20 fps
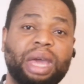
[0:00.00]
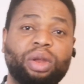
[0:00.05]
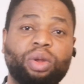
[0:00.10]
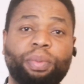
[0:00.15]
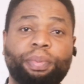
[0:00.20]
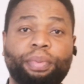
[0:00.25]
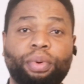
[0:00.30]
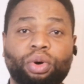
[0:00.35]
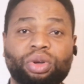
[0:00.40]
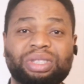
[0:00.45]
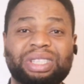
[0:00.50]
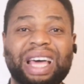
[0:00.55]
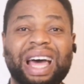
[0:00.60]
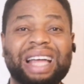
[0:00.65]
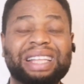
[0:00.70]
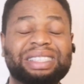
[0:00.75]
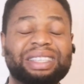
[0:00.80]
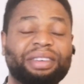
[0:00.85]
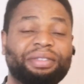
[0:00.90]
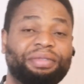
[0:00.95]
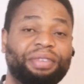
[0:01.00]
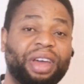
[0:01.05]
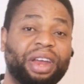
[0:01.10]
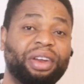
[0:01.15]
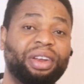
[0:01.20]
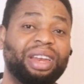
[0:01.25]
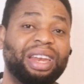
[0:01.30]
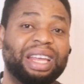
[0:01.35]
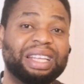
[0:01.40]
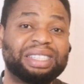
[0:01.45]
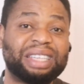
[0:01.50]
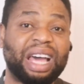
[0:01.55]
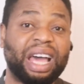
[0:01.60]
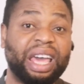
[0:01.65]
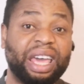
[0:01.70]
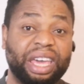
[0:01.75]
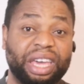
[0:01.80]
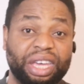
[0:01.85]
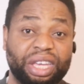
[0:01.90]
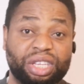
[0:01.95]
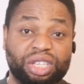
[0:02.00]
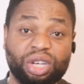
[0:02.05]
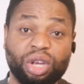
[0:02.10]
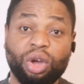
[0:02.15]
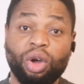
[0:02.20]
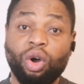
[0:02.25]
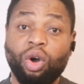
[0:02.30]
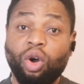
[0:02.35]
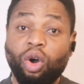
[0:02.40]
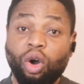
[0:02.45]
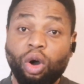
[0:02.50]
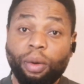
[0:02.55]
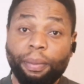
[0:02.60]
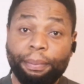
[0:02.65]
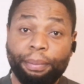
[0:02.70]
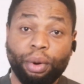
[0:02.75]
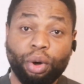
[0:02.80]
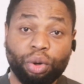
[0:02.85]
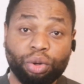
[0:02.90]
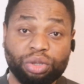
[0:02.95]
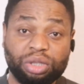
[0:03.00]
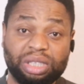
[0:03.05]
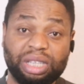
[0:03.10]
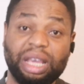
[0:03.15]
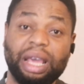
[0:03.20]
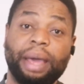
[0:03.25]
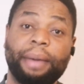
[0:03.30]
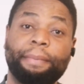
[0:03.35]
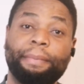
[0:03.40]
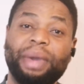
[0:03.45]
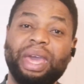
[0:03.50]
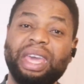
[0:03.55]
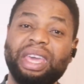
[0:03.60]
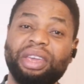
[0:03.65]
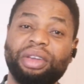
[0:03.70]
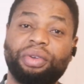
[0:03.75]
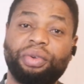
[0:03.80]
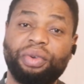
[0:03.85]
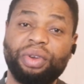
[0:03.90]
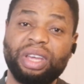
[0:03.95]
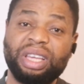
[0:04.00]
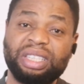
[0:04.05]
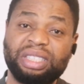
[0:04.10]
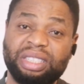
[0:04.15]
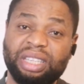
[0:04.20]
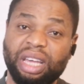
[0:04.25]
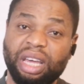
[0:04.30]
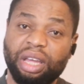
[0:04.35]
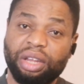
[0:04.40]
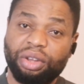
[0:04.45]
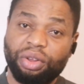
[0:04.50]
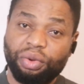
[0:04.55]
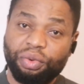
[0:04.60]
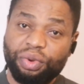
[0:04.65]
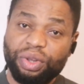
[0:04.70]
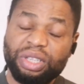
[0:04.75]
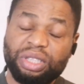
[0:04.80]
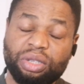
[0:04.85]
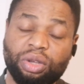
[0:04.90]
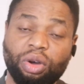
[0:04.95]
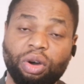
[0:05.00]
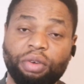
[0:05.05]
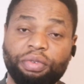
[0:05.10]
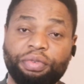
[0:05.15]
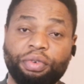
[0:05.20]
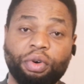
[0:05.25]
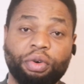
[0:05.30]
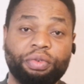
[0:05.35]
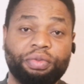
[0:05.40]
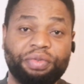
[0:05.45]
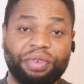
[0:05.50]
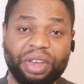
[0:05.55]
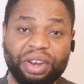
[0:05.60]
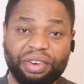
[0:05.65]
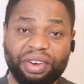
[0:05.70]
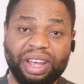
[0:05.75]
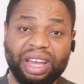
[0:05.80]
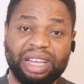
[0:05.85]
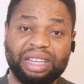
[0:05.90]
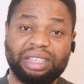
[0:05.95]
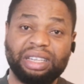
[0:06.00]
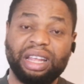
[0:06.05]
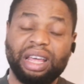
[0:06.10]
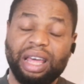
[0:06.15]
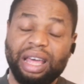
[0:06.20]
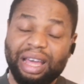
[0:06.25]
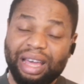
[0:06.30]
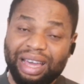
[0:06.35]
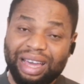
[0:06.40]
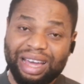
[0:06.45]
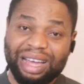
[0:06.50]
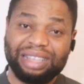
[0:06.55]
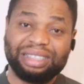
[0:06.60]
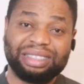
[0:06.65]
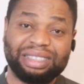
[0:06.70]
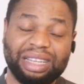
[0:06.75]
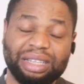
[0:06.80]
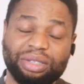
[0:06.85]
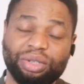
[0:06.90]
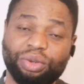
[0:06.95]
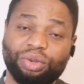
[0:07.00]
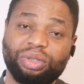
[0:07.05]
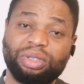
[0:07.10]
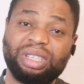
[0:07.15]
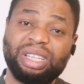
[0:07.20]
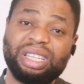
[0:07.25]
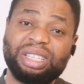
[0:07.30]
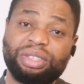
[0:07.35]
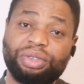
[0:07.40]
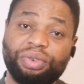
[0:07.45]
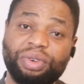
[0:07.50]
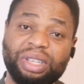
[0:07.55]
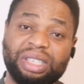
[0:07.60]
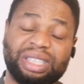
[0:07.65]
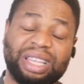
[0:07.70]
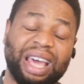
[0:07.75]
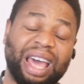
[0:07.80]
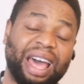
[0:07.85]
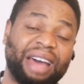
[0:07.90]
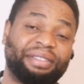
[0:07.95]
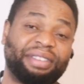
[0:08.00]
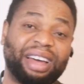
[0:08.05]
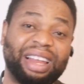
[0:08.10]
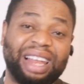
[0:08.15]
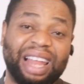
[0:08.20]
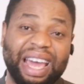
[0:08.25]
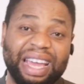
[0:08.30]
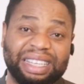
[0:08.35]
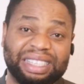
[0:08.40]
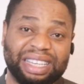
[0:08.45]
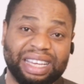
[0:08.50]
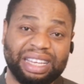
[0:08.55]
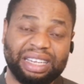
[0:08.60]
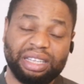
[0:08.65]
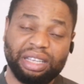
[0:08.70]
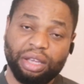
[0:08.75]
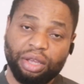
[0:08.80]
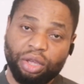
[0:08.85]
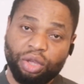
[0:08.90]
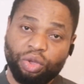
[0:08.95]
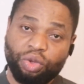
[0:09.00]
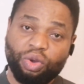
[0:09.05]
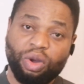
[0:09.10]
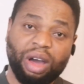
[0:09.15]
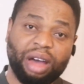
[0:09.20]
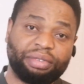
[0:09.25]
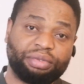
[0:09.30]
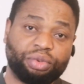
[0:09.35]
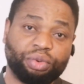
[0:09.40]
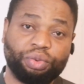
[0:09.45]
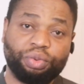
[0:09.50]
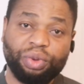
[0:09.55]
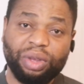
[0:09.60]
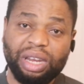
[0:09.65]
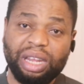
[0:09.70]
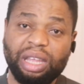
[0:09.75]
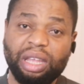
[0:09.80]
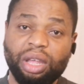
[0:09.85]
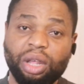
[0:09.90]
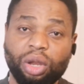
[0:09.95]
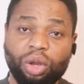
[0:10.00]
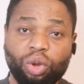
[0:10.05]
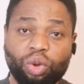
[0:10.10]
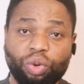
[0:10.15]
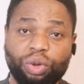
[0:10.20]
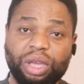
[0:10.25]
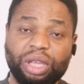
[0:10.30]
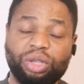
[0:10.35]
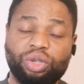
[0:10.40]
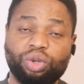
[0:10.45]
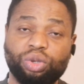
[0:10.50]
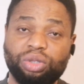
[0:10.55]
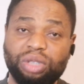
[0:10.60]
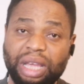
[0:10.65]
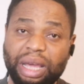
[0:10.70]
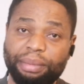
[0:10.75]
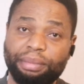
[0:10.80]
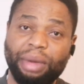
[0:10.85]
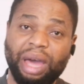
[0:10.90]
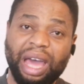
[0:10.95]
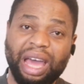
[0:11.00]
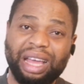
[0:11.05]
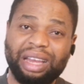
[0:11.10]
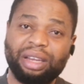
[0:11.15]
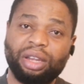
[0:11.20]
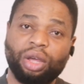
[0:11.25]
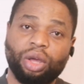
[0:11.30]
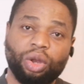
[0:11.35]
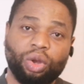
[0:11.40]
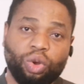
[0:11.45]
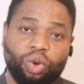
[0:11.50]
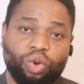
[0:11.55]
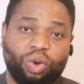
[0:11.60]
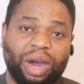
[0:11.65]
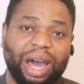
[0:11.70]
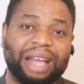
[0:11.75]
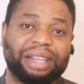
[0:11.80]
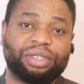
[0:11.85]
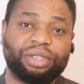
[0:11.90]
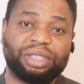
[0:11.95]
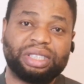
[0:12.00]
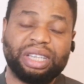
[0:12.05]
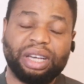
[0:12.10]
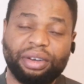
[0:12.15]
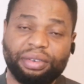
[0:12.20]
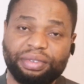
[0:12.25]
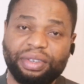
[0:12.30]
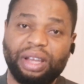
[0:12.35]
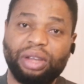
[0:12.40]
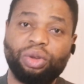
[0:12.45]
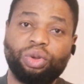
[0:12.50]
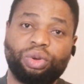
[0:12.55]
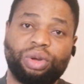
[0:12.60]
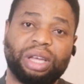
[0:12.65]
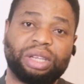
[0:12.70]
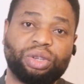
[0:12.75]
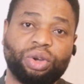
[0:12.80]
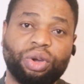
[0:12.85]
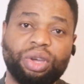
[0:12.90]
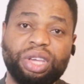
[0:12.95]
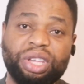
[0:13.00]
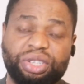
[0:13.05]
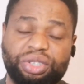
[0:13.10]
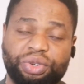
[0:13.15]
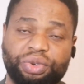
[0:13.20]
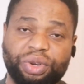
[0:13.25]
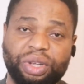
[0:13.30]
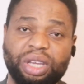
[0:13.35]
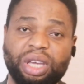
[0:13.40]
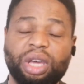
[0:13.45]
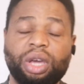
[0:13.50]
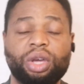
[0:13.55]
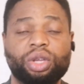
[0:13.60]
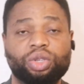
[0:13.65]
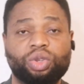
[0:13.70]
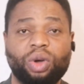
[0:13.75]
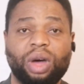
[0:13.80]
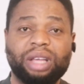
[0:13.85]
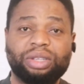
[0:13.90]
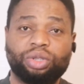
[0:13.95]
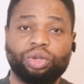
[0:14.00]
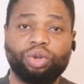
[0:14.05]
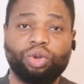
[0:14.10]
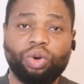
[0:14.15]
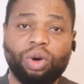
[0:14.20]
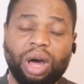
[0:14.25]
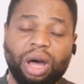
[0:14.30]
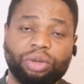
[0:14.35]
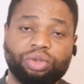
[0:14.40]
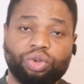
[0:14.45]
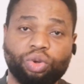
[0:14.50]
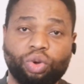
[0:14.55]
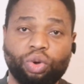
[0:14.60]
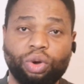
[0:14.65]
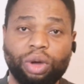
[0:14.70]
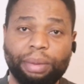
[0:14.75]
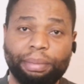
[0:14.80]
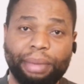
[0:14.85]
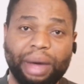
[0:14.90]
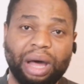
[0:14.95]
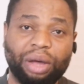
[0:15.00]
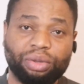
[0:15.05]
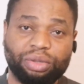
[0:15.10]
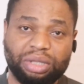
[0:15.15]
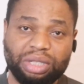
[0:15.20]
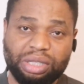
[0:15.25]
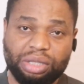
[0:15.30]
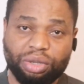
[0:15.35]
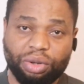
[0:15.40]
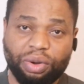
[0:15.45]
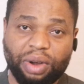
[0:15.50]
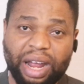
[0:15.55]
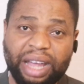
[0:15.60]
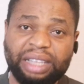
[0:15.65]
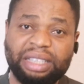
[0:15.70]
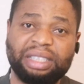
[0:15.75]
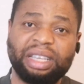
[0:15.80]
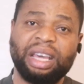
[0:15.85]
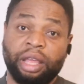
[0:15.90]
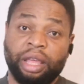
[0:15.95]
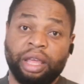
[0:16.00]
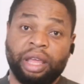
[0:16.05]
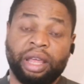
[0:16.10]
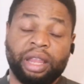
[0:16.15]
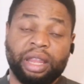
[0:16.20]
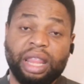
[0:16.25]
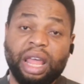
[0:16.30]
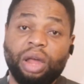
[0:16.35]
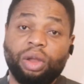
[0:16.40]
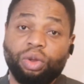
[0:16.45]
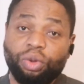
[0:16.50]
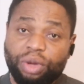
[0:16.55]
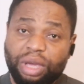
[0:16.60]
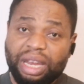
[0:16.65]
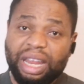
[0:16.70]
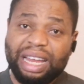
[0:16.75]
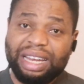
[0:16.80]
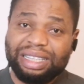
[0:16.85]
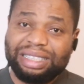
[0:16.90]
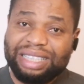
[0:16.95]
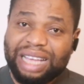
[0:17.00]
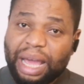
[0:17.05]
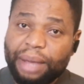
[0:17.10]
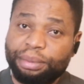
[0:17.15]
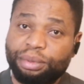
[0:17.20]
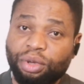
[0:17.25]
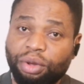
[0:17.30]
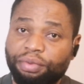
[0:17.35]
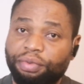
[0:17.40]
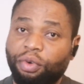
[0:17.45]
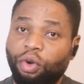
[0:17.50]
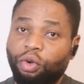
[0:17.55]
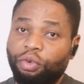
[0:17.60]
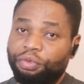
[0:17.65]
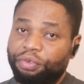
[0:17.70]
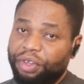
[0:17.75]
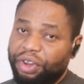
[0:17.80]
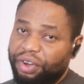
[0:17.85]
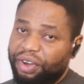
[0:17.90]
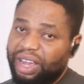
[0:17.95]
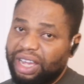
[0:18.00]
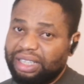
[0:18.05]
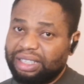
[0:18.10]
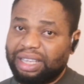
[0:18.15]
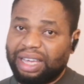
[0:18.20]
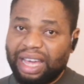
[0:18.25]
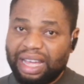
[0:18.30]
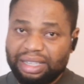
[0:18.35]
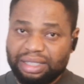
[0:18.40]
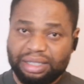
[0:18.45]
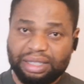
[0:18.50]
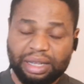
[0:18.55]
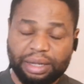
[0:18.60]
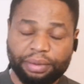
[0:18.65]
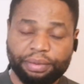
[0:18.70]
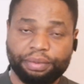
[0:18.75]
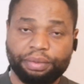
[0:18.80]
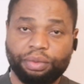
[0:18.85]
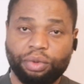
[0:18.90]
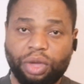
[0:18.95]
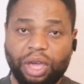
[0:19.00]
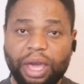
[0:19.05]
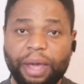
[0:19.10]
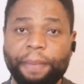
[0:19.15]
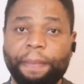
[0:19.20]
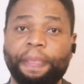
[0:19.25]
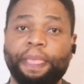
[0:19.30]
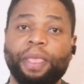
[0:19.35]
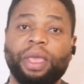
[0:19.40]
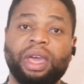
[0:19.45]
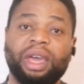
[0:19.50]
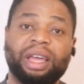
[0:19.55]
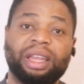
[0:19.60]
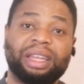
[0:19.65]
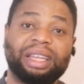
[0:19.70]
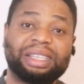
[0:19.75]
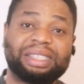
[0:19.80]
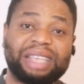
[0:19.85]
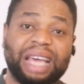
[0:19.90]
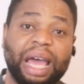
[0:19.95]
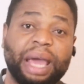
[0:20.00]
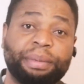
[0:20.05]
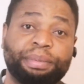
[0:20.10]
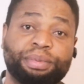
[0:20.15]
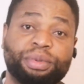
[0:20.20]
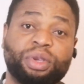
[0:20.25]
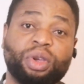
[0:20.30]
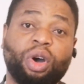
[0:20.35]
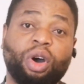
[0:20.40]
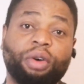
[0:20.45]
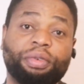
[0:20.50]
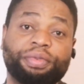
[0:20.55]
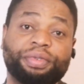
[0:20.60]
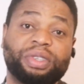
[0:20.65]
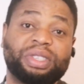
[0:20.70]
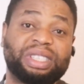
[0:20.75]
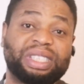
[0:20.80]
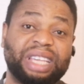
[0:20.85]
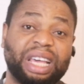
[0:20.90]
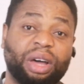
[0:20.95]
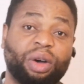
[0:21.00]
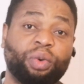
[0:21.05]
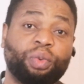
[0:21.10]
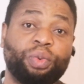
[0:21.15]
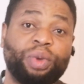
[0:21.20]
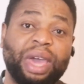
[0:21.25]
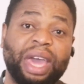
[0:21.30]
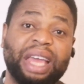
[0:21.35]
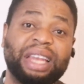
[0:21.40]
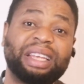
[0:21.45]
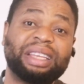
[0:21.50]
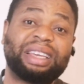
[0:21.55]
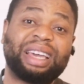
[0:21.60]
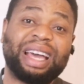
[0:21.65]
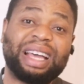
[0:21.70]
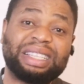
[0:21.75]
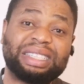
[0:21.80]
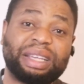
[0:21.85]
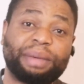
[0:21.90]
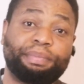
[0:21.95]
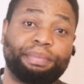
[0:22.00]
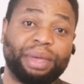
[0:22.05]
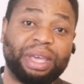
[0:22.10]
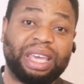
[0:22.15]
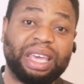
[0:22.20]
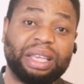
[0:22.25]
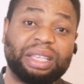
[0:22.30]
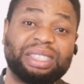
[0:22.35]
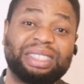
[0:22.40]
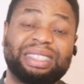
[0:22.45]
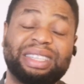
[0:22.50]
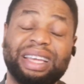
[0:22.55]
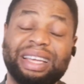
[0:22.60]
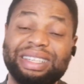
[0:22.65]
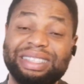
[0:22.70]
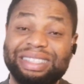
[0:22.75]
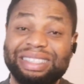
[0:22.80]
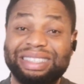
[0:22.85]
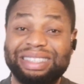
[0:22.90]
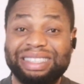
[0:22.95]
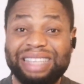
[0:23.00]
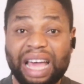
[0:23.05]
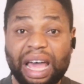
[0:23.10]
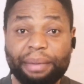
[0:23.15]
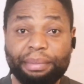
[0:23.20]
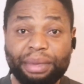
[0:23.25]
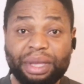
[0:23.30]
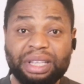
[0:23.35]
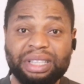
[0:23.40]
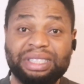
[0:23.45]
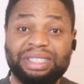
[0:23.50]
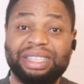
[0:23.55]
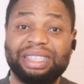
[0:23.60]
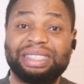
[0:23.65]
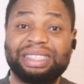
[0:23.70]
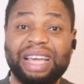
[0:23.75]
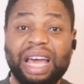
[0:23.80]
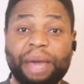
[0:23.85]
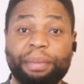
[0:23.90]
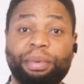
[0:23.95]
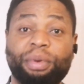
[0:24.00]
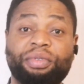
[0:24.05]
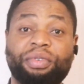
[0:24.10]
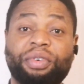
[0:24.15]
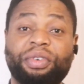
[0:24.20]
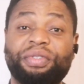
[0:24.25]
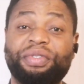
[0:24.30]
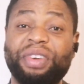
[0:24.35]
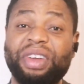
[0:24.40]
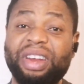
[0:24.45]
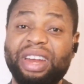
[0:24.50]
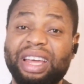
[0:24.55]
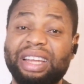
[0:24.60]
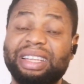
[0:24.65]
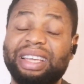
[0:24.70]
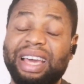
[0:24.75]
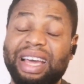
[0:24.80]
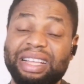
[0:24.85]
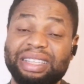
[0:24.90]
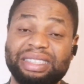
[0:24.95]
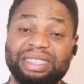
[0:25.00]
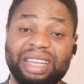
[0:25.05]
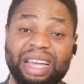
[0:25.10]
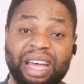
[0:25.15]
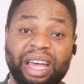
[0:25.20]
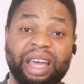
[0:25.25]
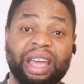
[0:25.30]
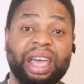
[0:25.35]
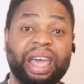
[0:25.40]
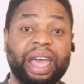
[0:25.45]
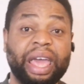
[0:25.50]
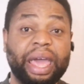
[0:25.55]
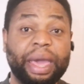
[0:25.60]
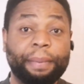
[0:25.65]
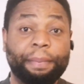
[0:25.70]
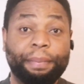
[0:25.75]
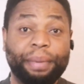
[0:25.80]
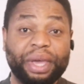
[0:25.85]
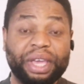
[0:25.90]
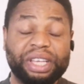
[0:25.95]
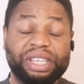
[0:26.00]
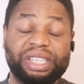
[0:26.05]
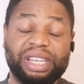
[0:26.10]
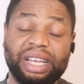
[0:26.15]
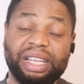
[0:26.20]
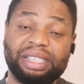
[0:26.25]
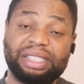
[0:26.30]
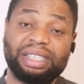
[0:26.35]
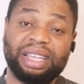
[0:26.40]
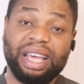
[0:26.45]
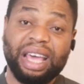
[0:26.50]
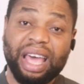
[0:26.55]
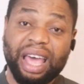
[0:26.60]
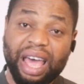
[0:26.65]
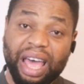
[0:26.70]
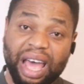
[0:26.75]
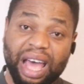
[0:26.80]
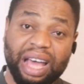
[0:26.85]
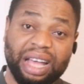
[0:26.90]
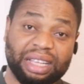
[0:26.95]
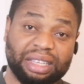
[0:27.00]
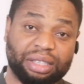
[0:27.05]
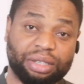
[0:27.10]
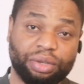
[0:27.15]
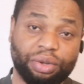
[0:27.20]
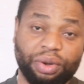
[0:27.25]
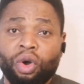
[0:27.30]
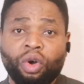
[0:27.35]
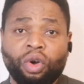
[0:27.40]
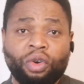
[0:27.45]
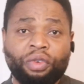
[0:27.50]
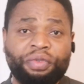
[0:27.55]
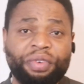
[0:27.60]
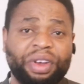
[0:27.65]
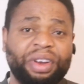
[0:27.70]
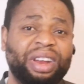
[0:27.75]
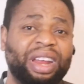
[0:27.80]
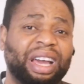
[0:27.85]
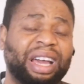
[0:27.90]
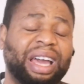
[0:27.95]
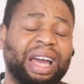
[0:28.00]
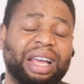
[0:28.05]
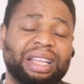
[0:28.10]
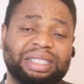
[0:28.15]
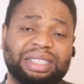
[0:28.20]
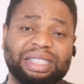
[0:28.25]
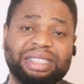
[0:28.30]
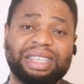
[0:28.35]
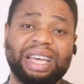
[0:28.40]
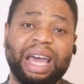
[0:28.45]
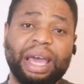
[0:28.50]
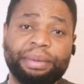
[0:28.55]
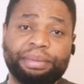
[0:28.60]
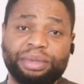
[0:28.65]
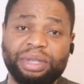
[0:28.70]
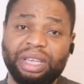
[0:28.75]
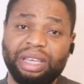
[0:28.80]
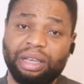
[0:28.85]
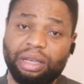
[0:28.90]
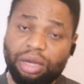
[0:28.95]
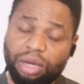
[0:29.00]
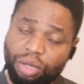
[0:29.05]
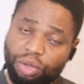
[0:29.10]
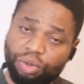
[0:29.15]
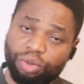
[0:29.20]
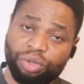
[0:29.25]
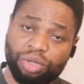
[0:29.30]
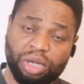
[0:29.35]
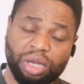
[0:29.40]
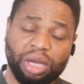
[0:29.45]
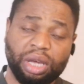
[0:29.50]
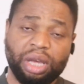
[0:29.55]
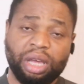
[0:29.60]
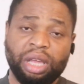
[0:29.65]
menopause at a very later age, or both, may increase the risk of ovarian cancer. So these risks I have highlighted, you have to really look into them and look at yourself and look at your history so as to know how to go about it, all right? Now, looking at the types of ovarian cancer, okay? The types of cell where the cancer begins determines the type of ovarian cancer a patient has. Ovarian cancer types include